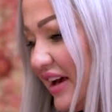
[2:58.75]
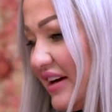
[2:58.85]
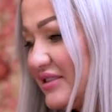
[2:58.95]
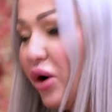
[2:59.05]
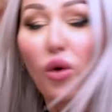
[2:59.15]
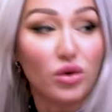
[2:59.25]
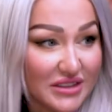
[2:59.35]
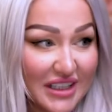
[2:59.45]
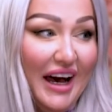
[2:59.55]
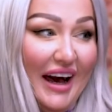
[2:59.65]
Yeah, all
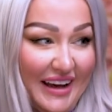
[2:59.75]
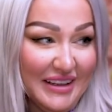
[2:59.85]
the time.